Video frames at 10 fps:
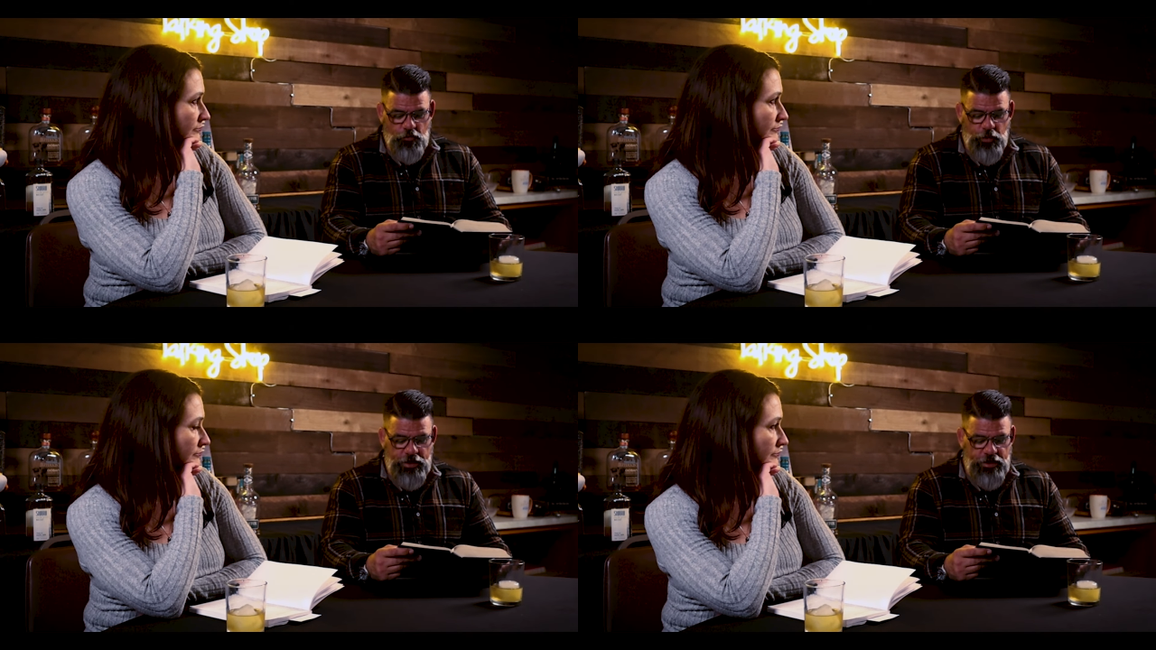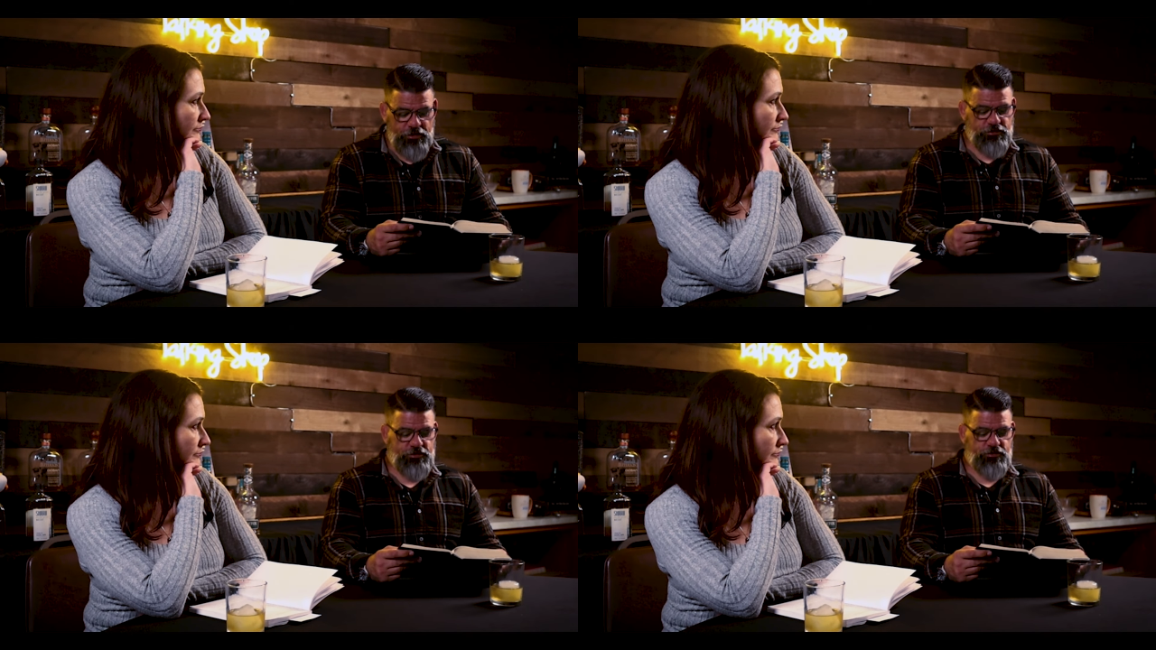
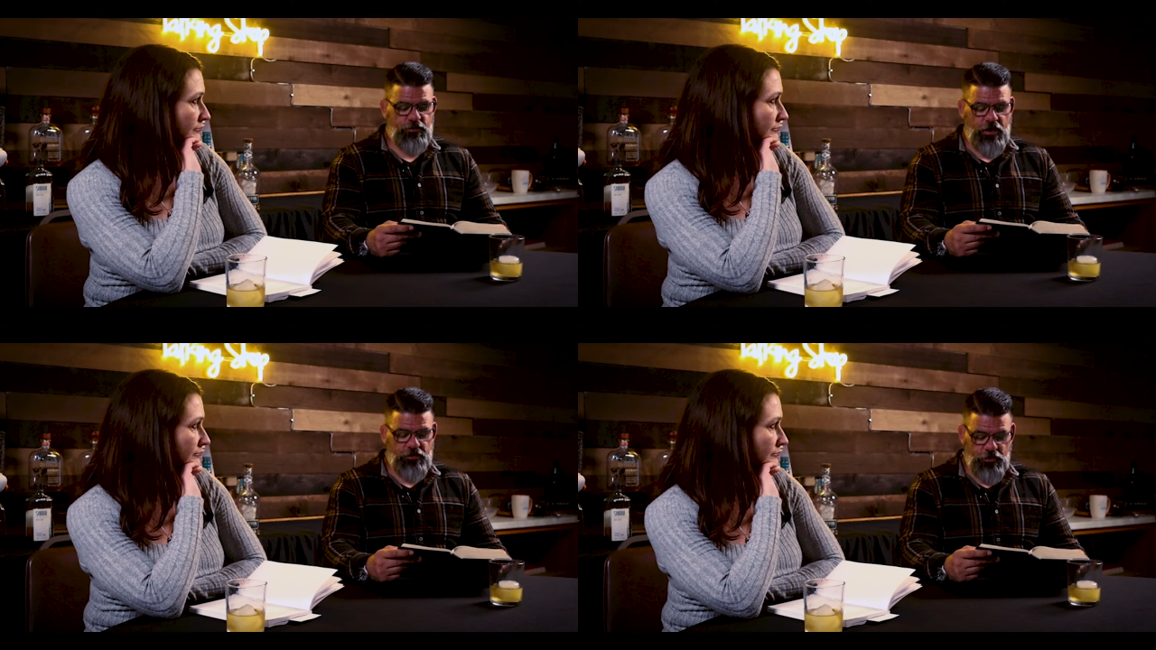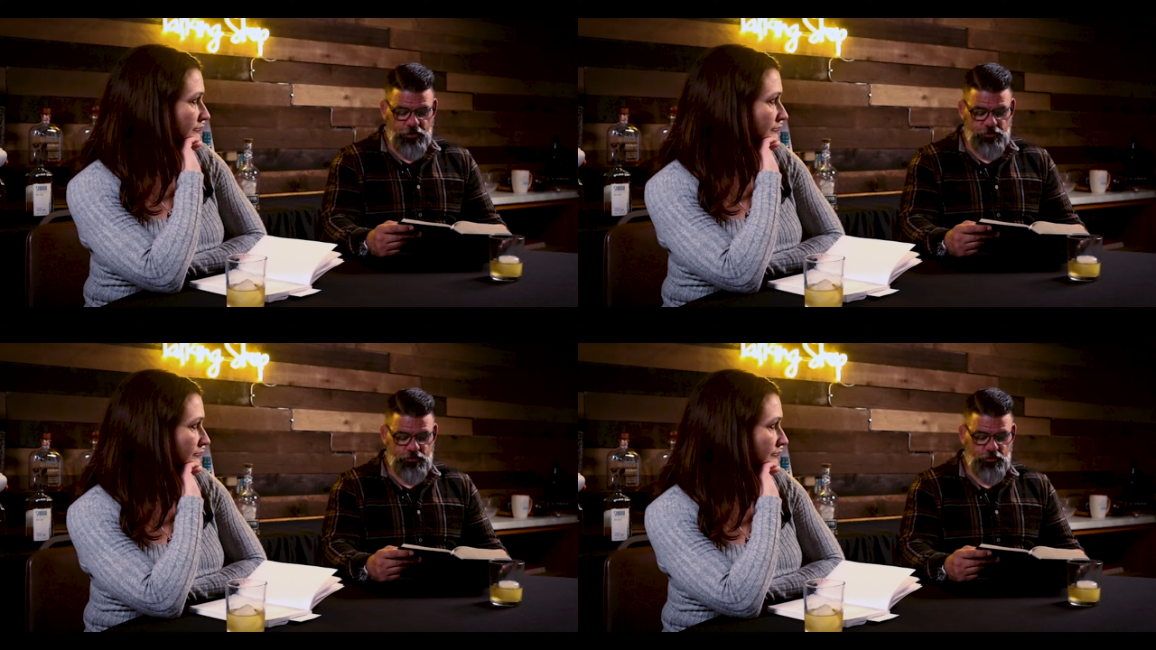Speaker 1: weeds, right? The
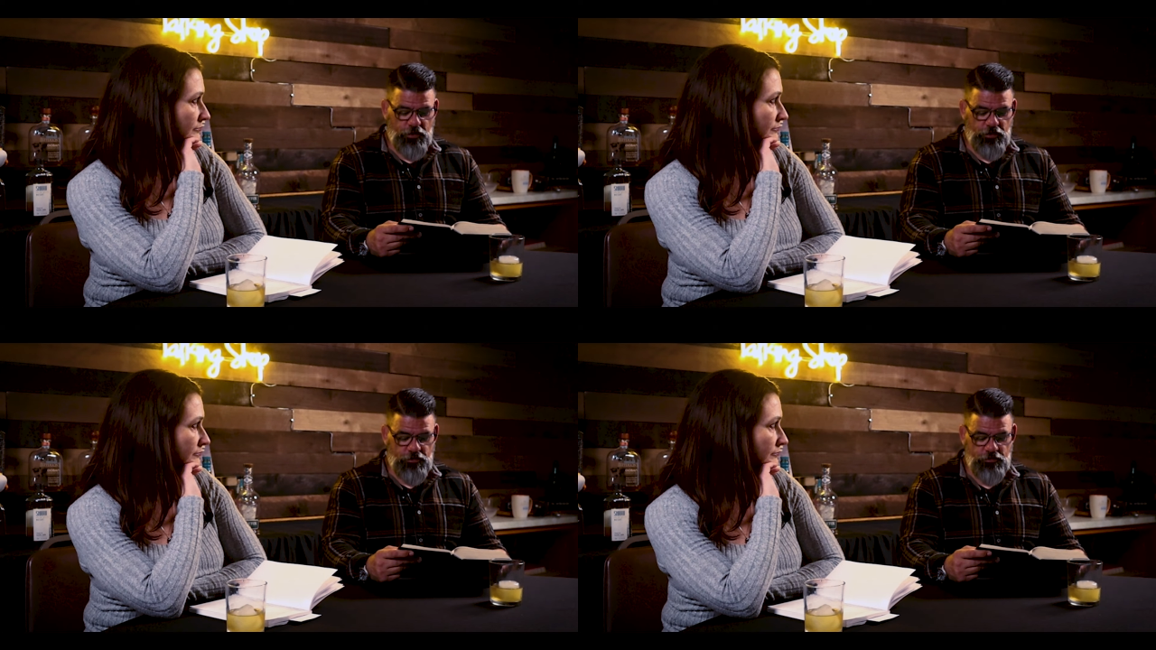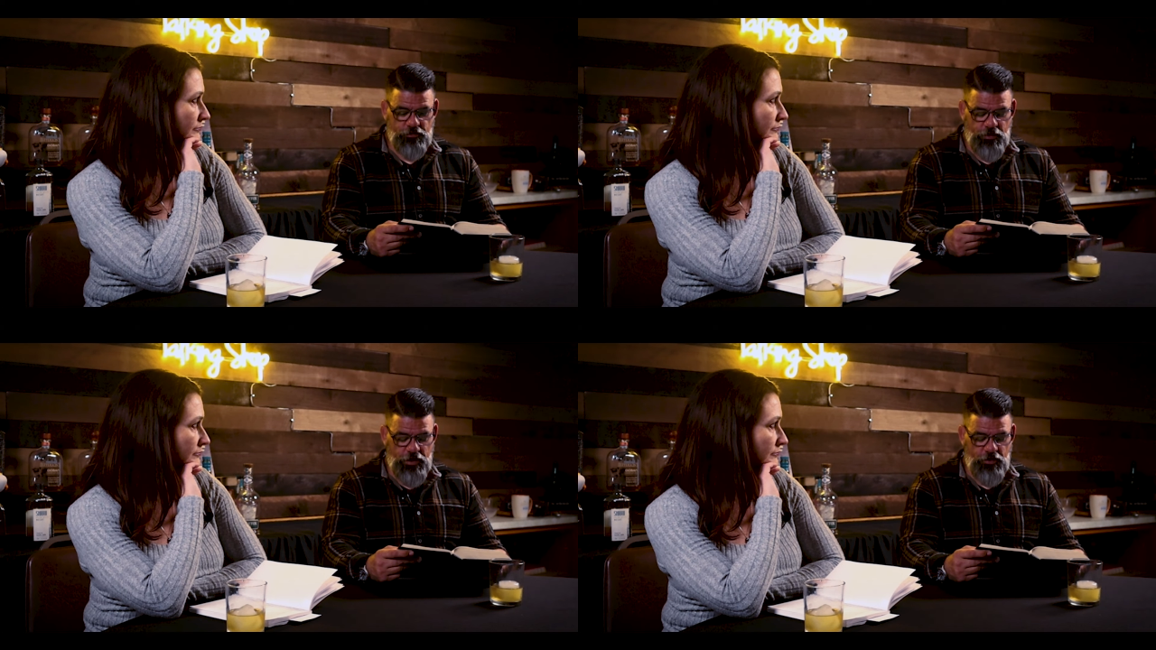good soil,
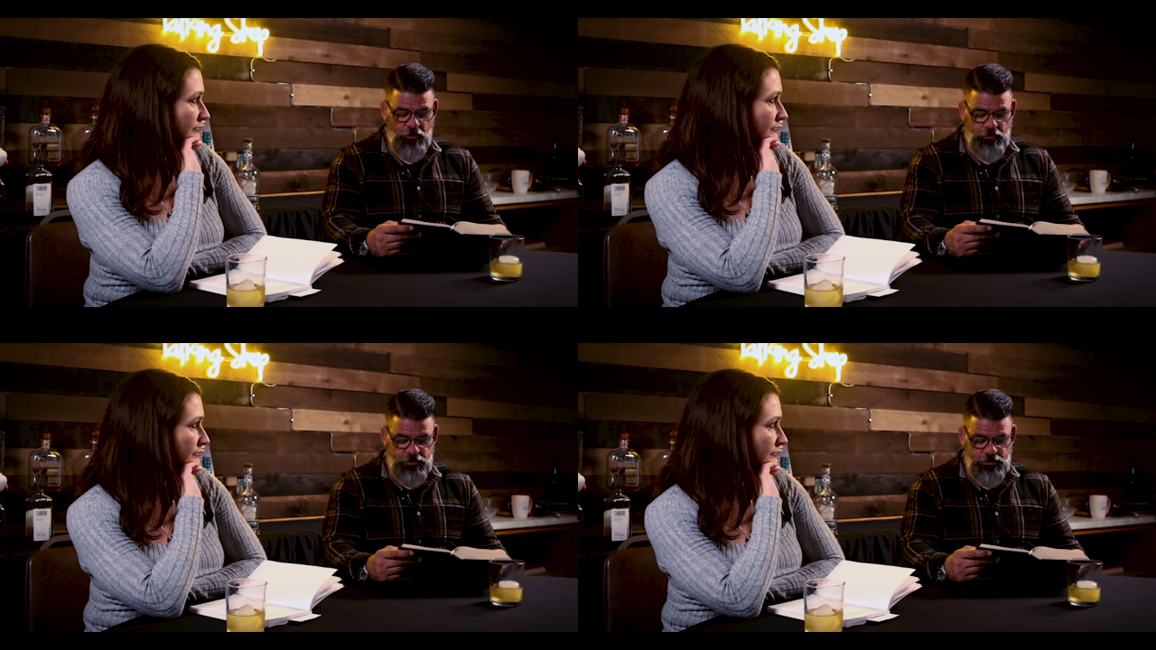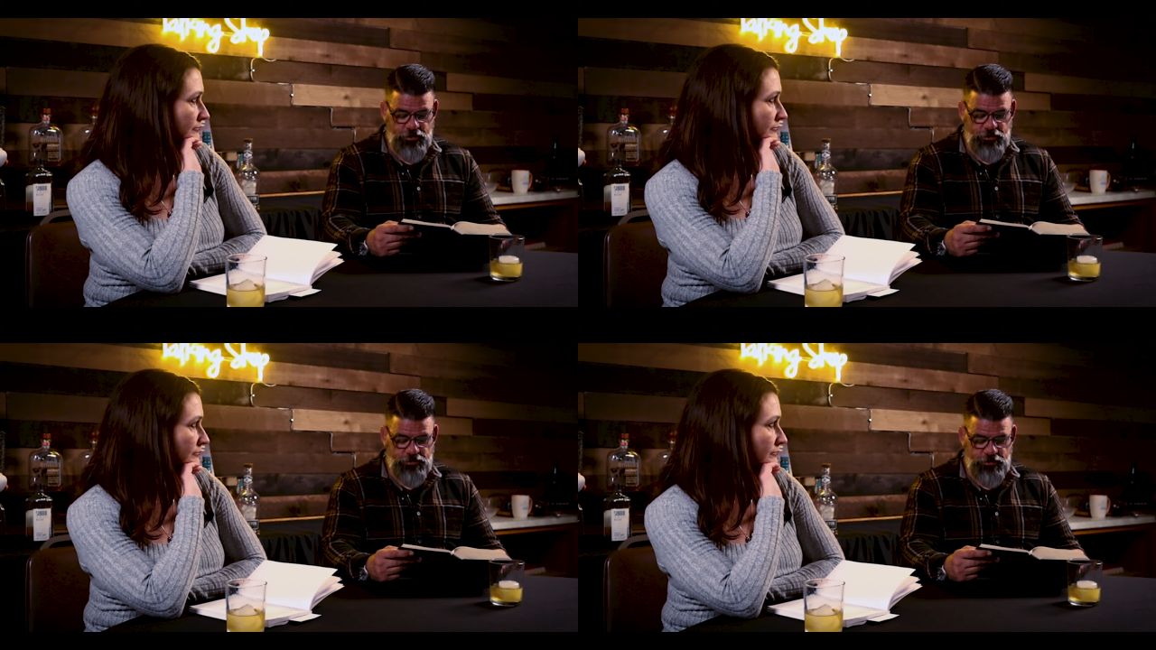right? All these
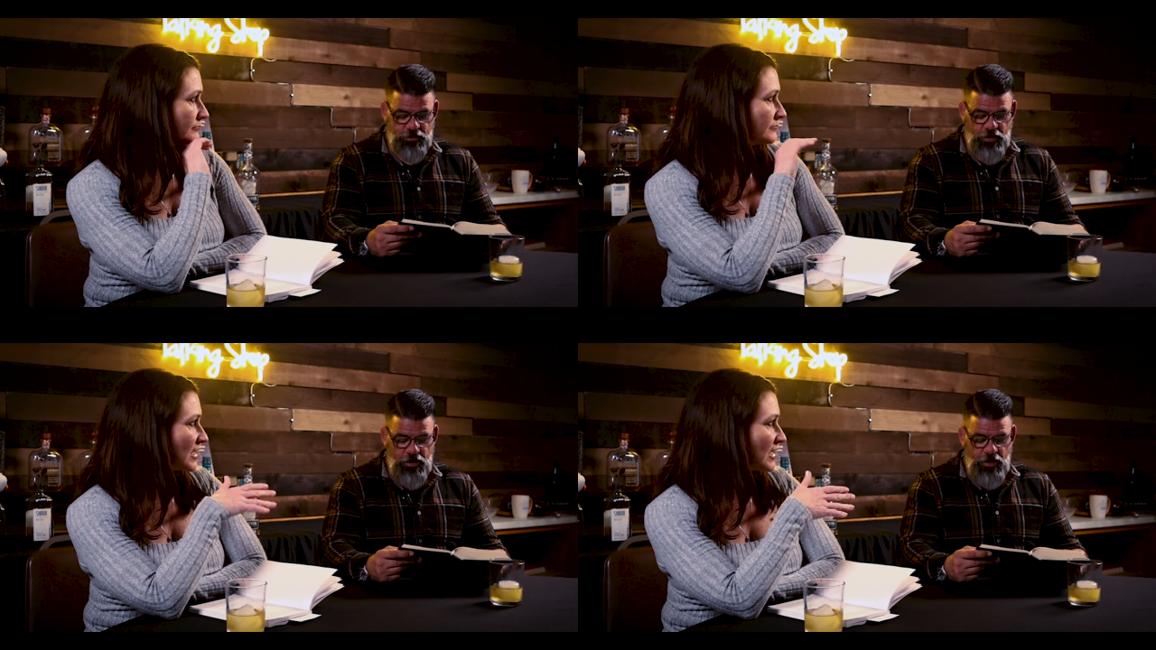things.